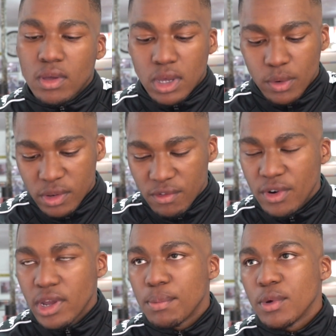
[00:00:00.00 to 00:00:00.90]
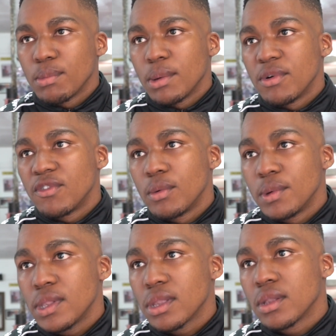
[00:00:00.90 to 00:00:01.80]
I was very happy with my
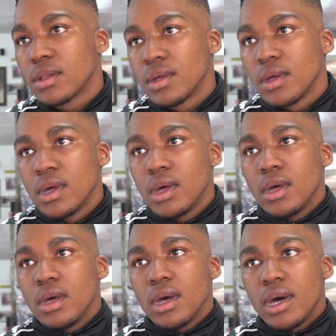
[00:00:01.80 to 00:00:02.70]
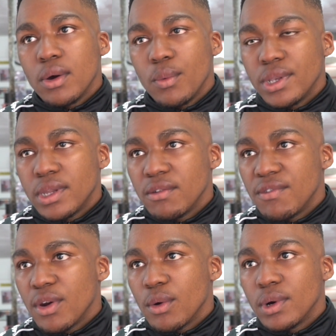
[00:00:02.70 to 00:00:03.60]
performance. We did
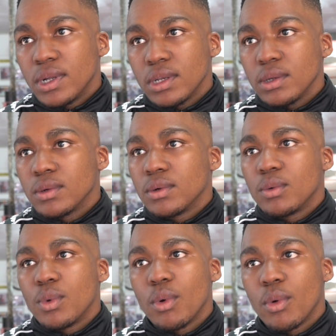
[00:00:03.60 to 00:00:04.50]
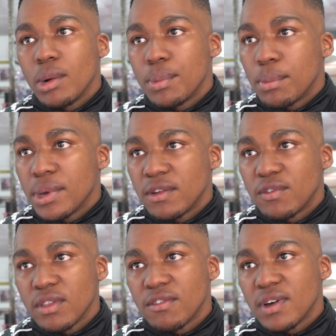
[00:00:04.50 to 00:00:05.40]
very well. We were well prepared
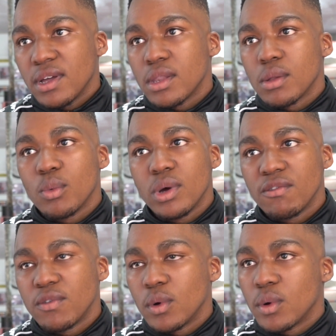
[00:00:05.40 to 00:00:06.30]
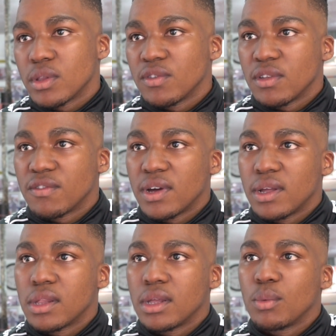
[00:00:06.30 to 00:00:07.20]
for the fight, well focused for the
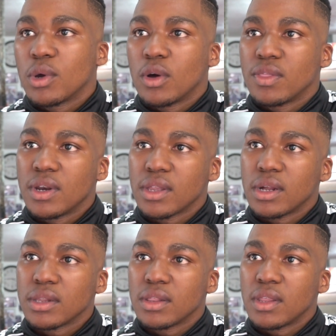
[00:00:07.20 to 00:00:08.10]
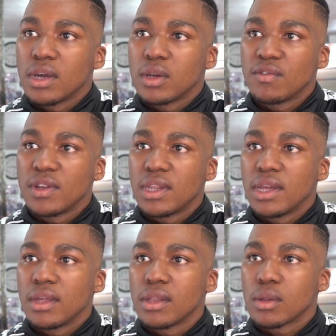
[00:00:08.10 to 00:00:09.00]
fight, and we got the result at the end of the
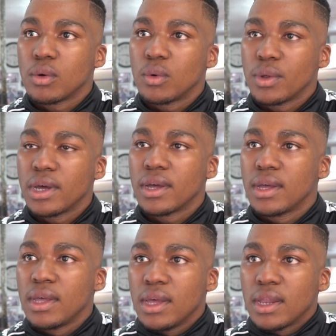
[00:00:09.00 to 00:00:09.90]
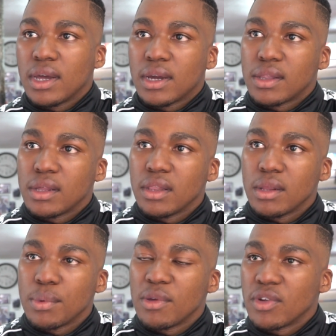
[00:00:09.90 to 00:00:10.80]
day. So yeah, like I said in the
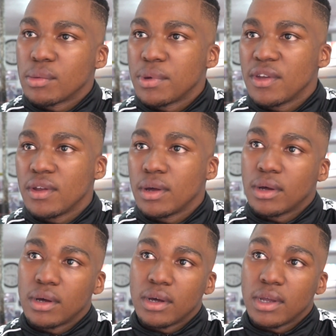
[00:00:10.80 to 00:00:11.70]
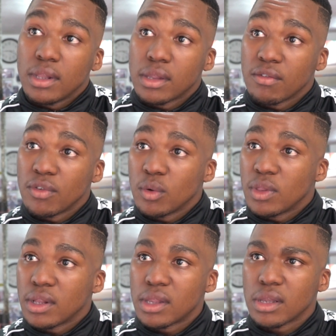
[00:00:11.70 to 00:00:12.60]
previous interview,
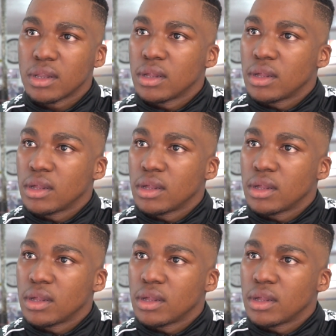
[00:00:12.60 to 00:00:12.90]
that